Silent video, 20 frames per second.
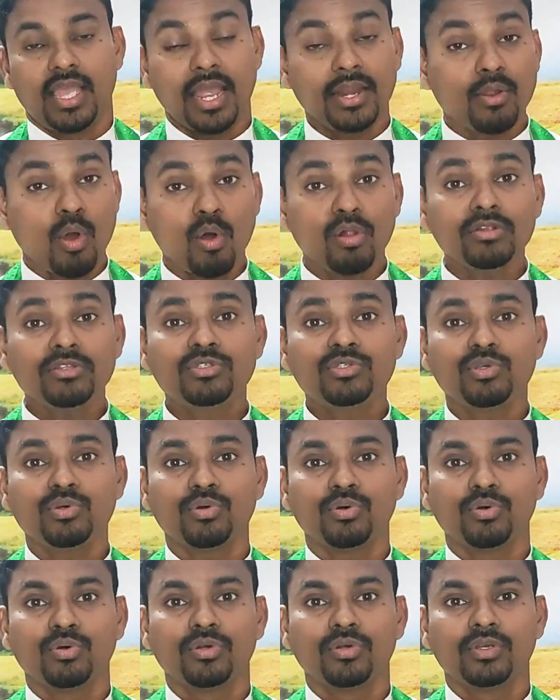And also,
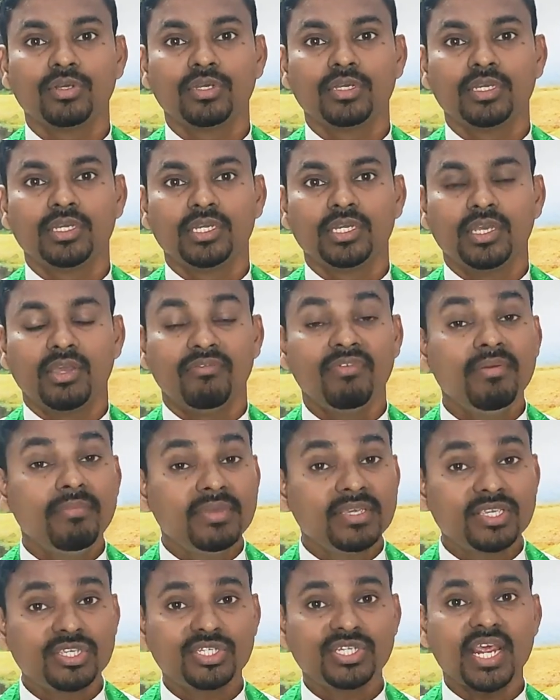we
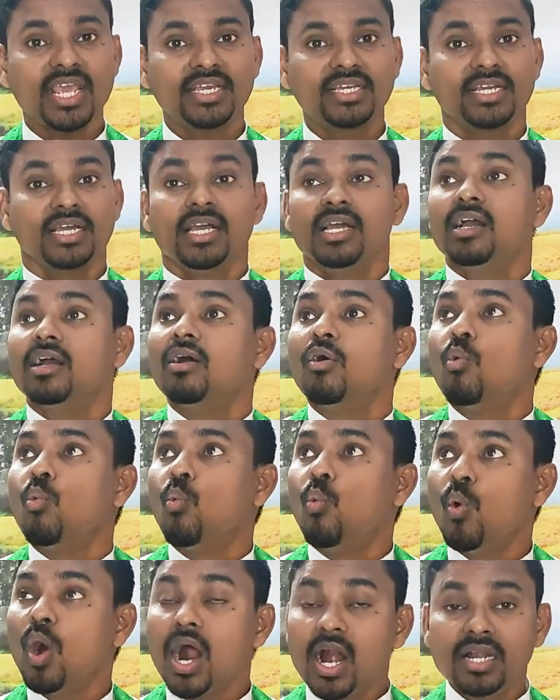mistake
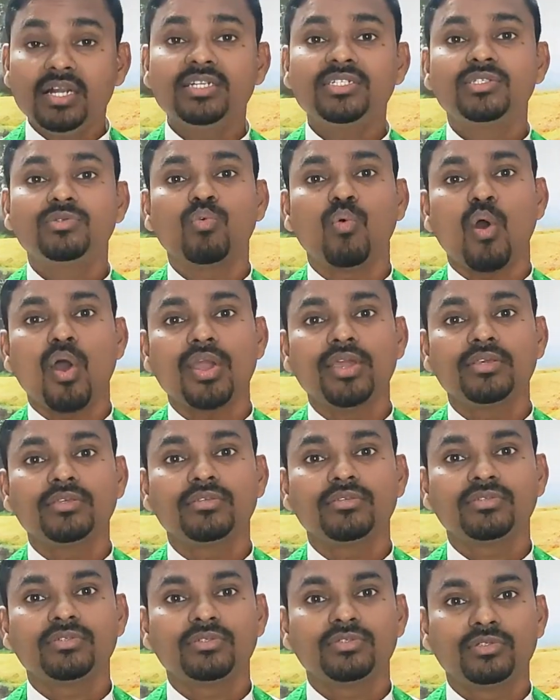world's
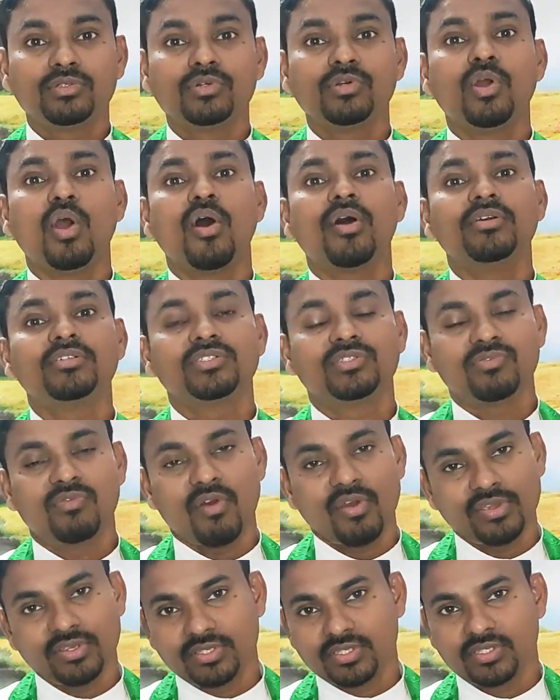voice to God's
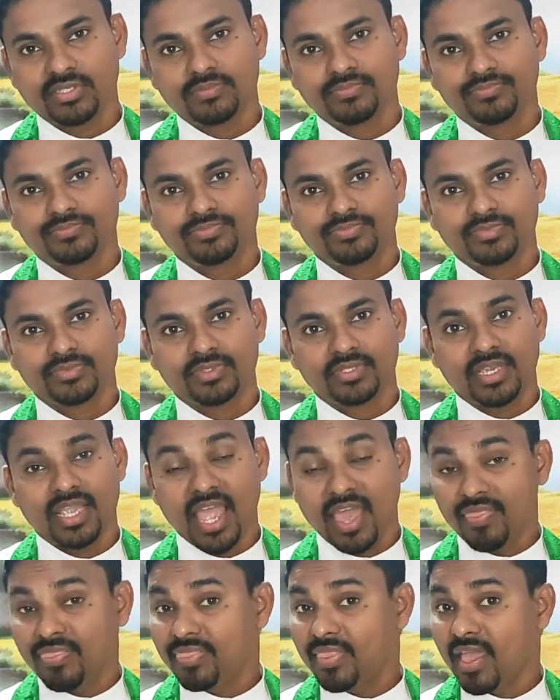voice.
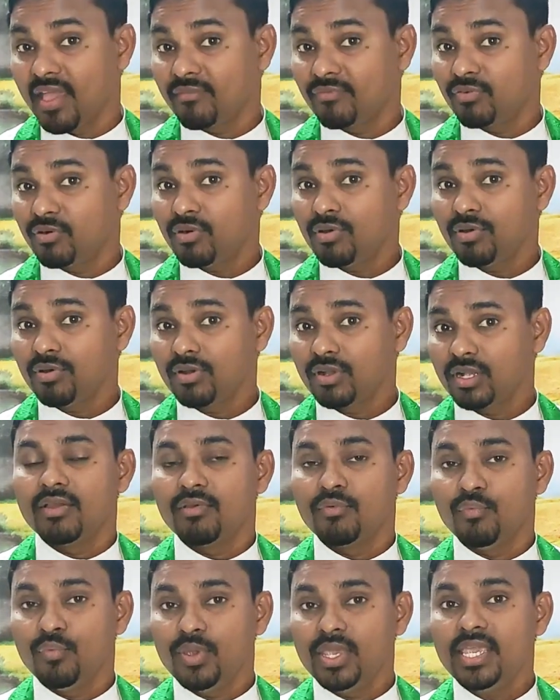And therefore,
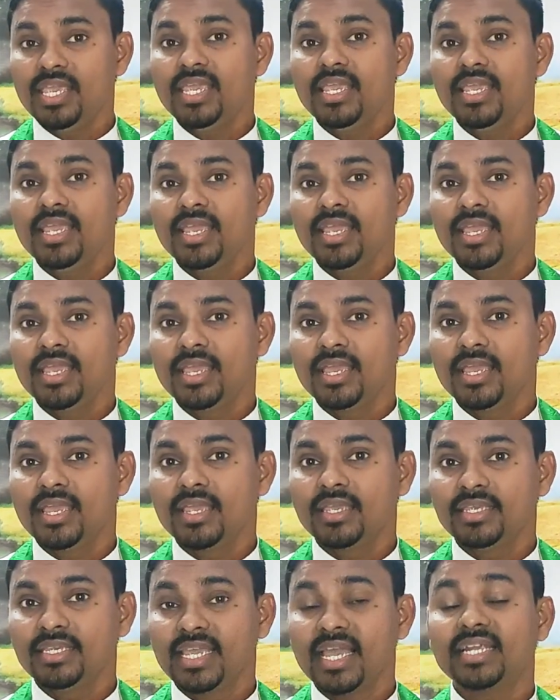we
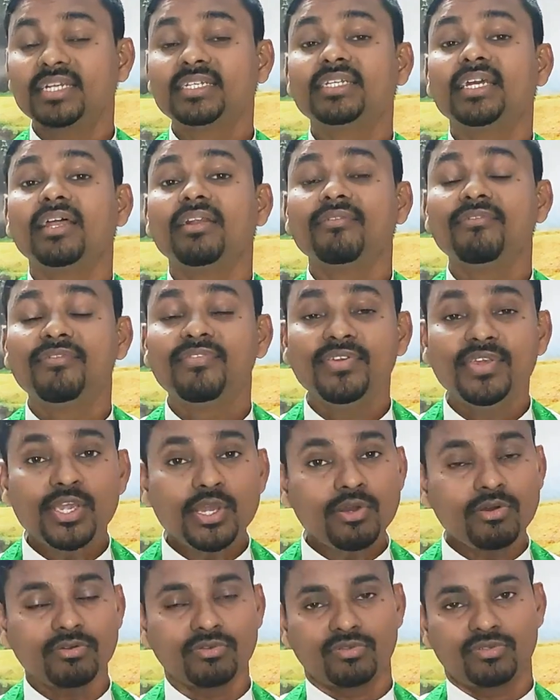get
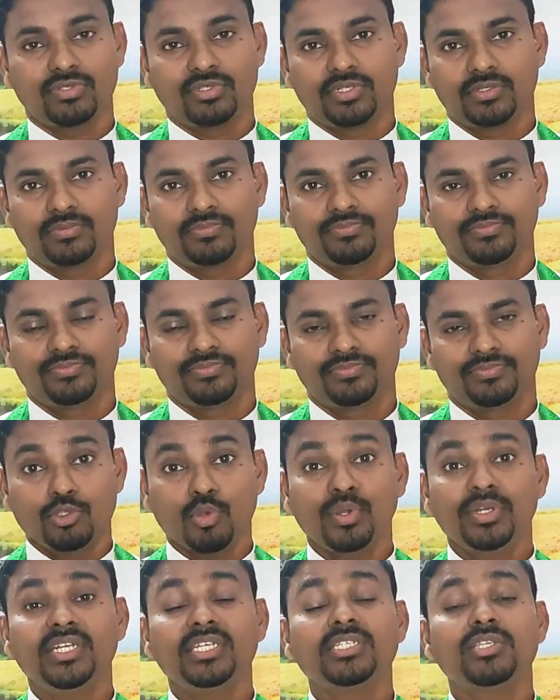confused.
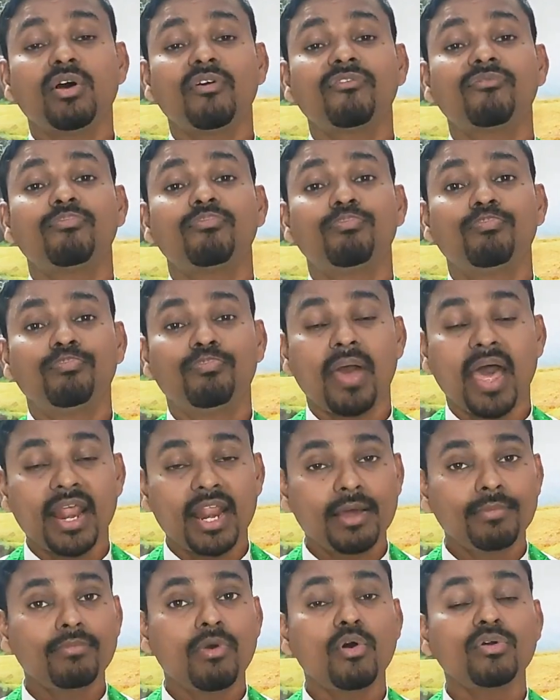So it is of
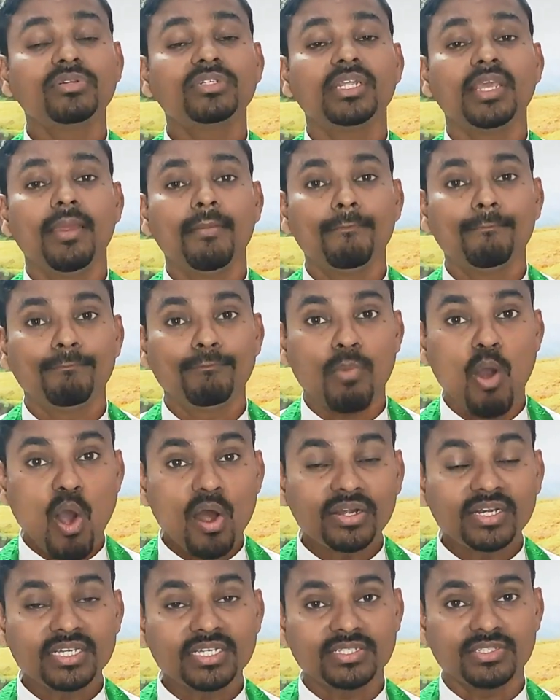paramount
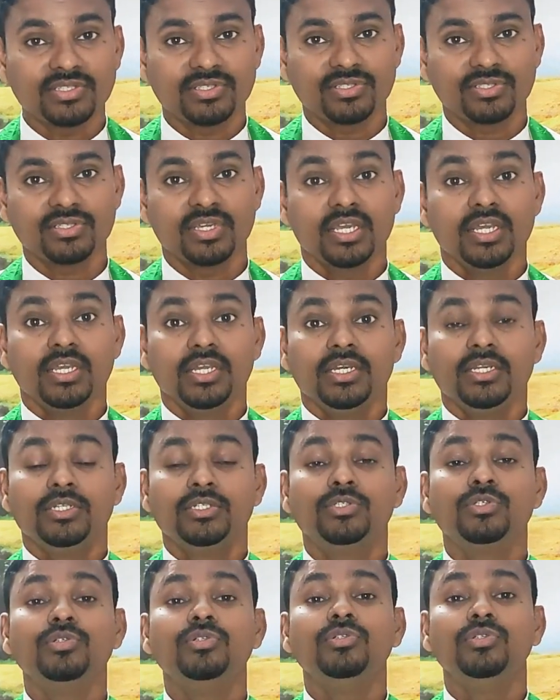importance
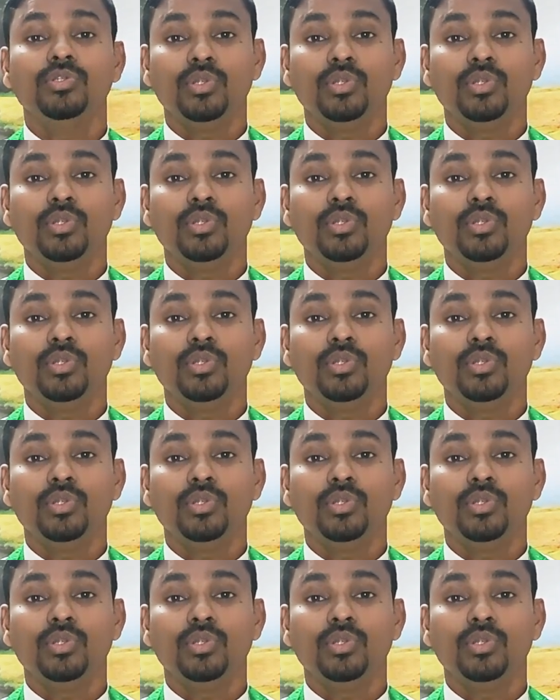to